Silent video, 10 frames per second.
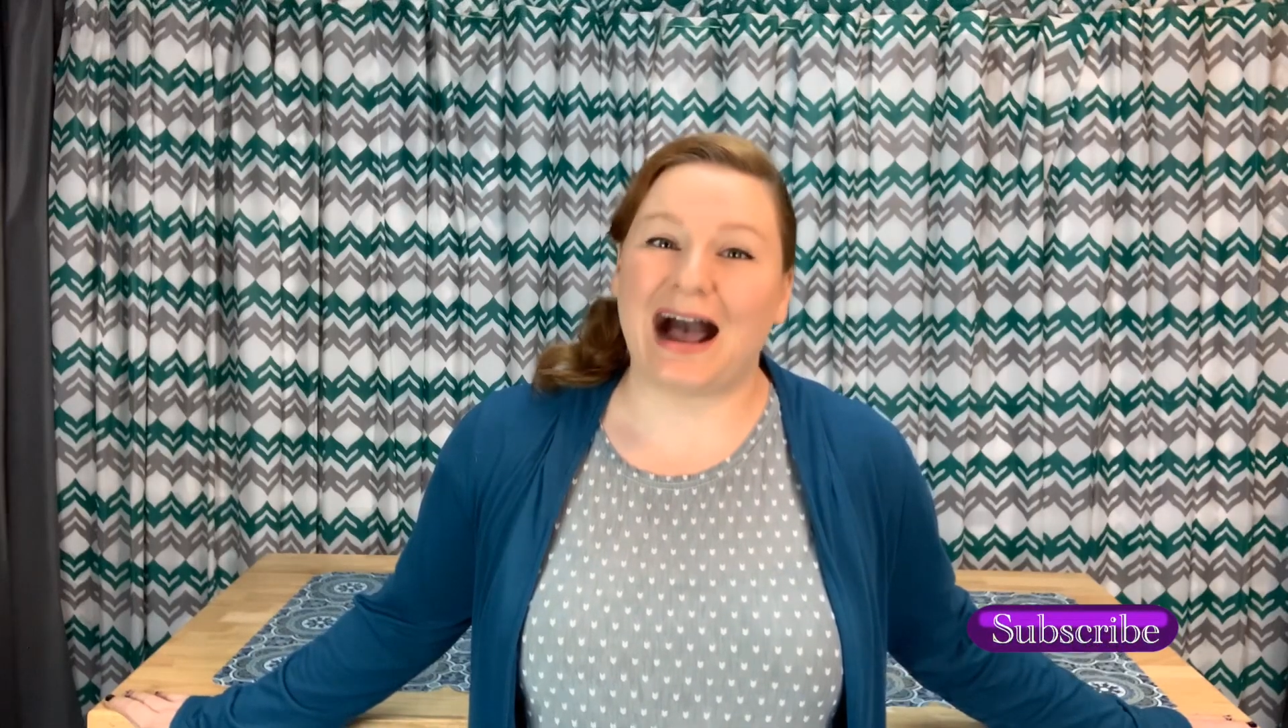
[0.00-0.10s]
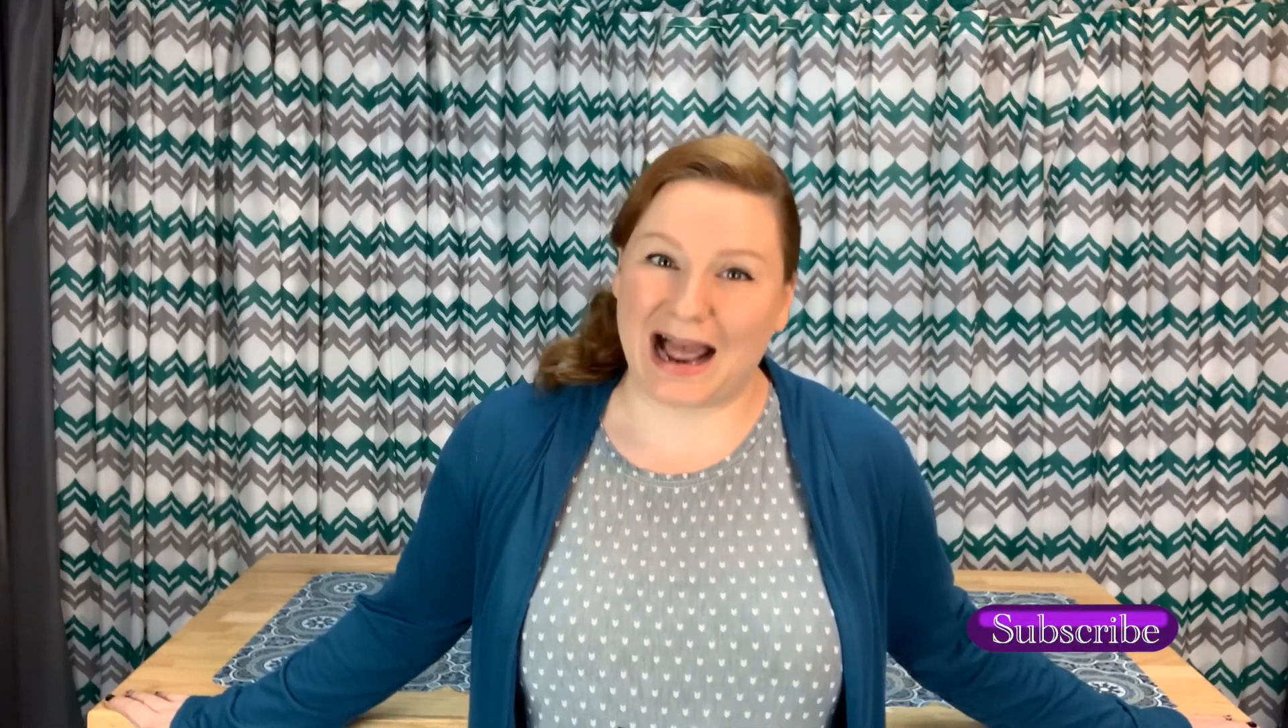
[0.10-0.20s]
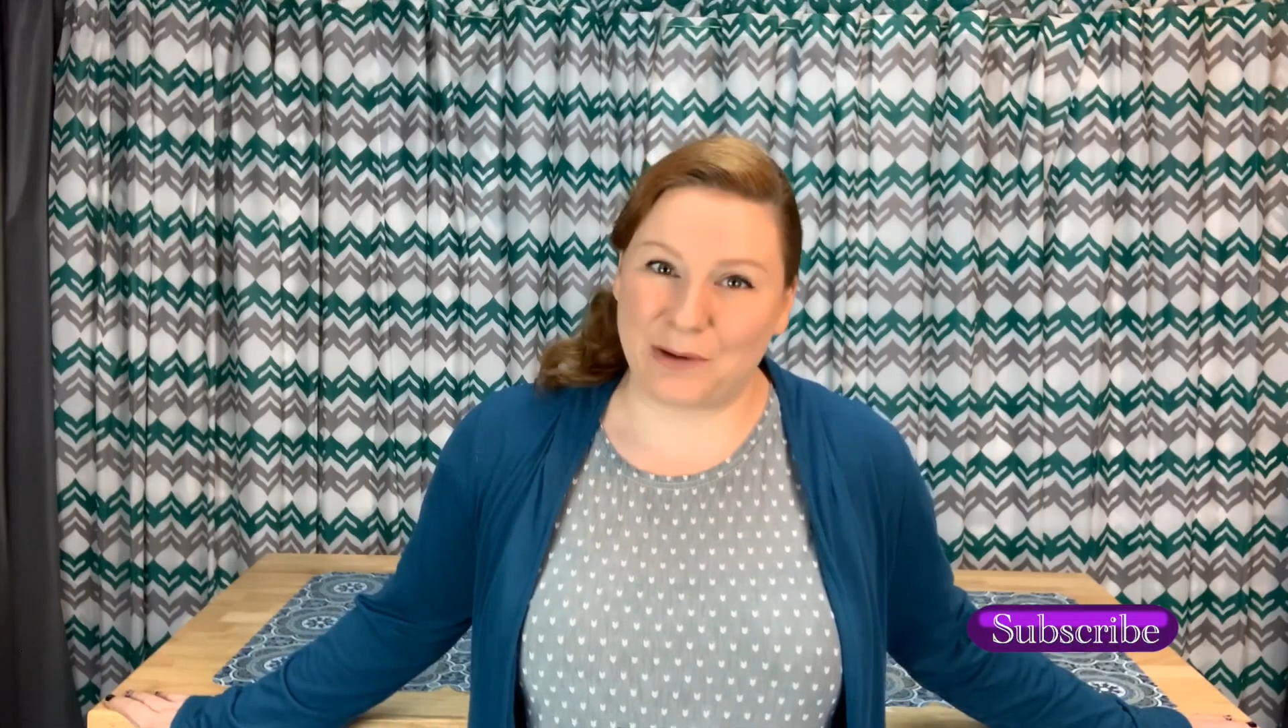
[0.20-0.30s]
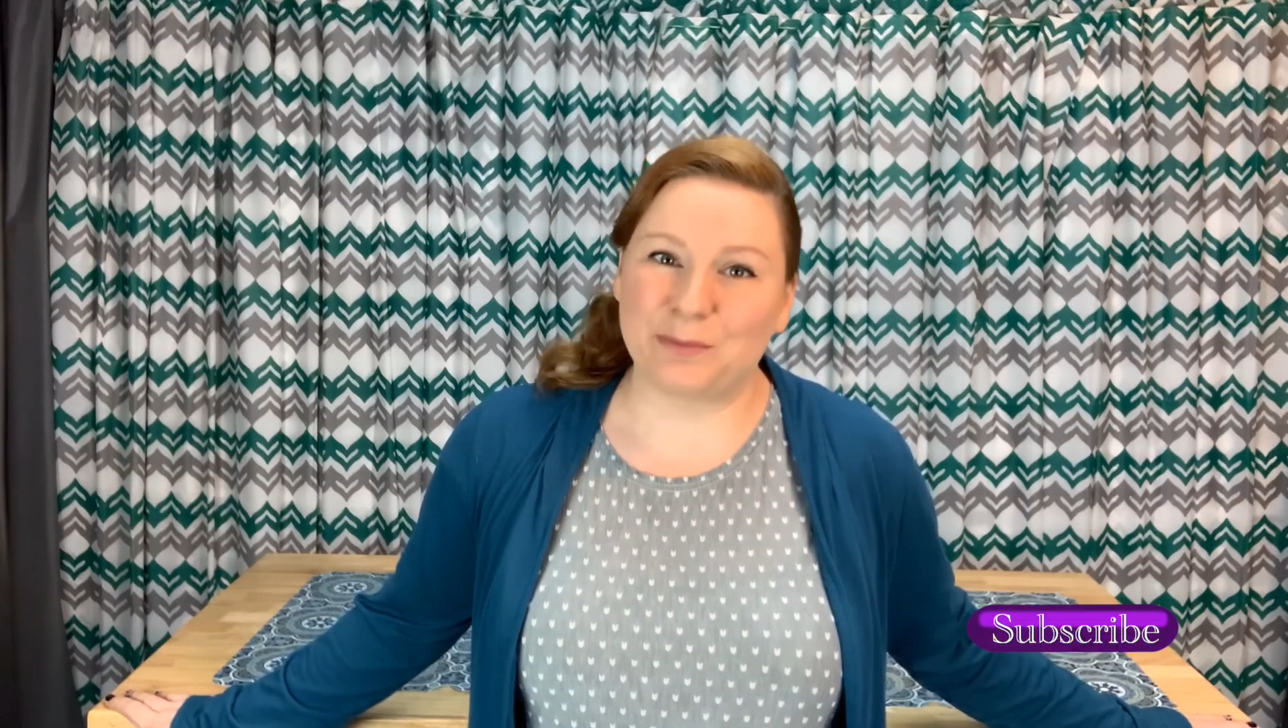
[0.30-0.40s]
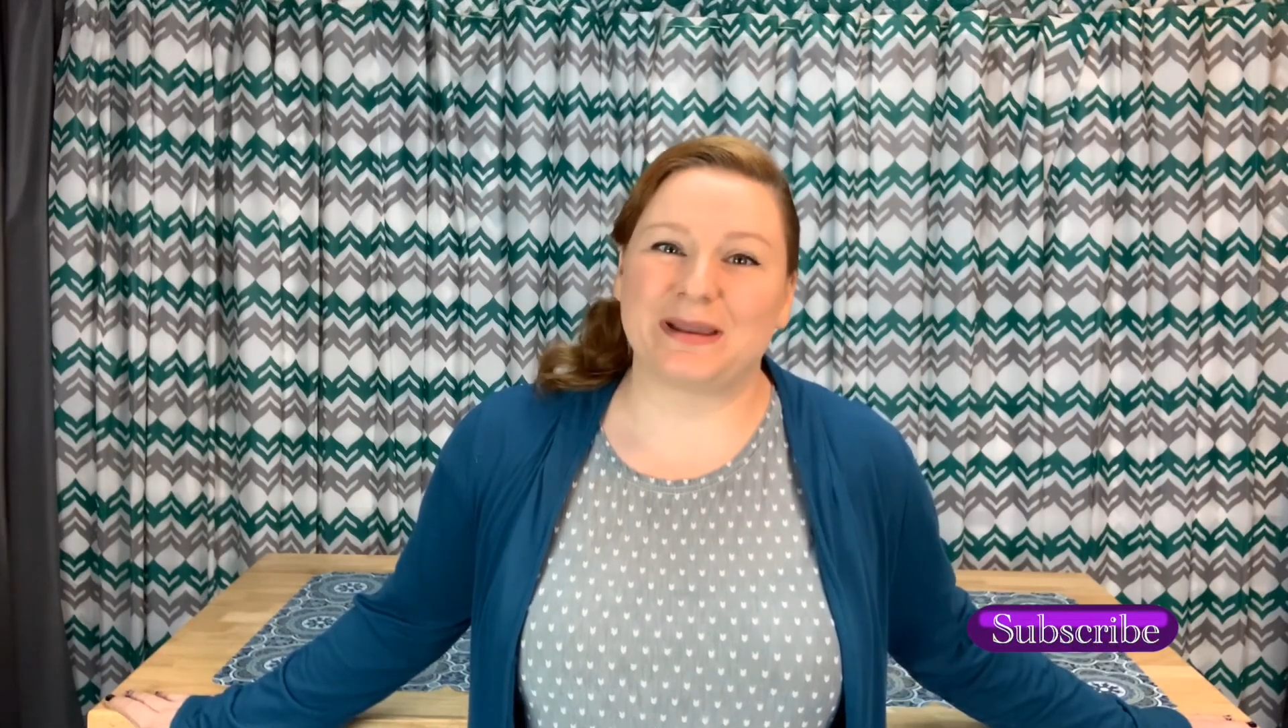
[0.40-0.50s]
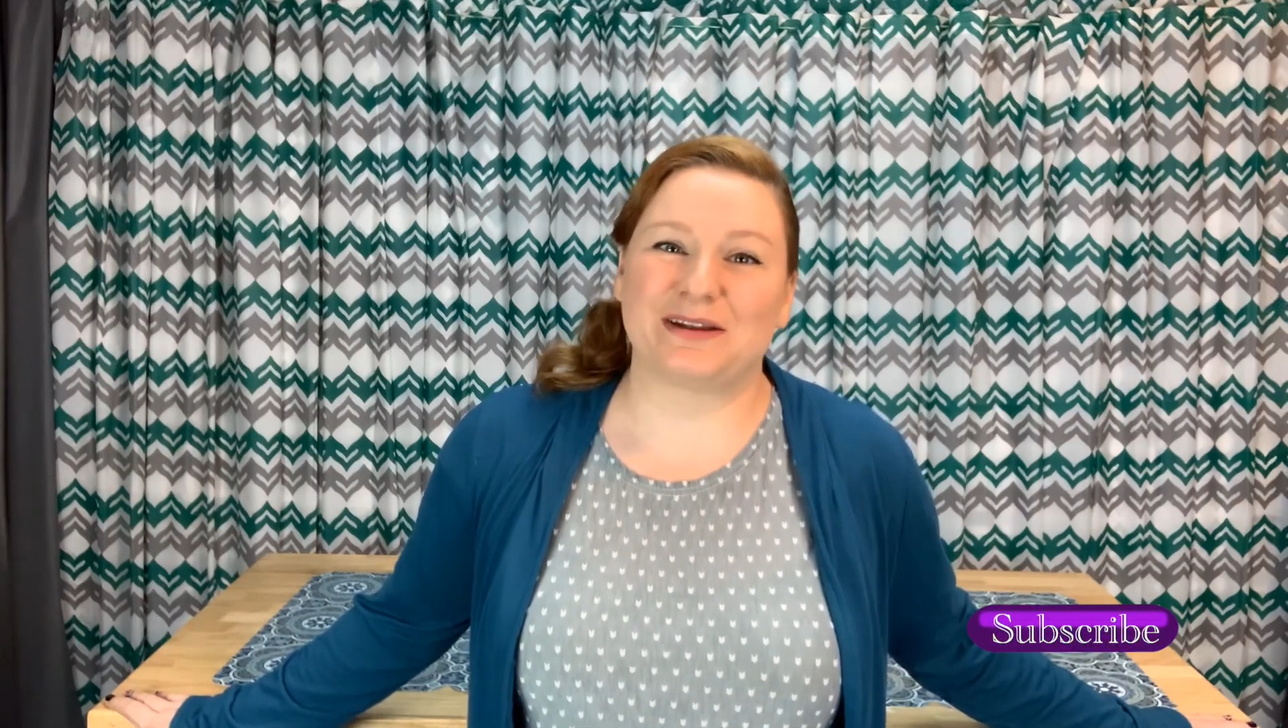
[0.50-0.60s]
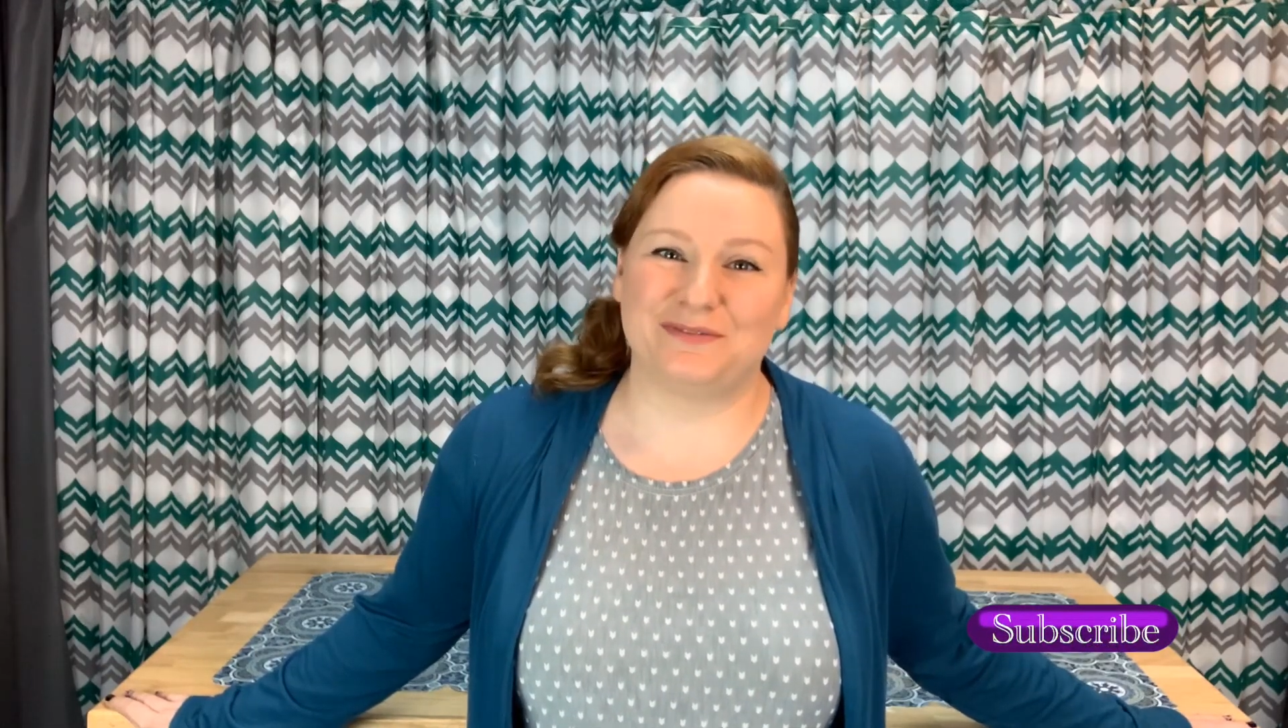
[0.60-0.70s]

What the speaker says: I will make a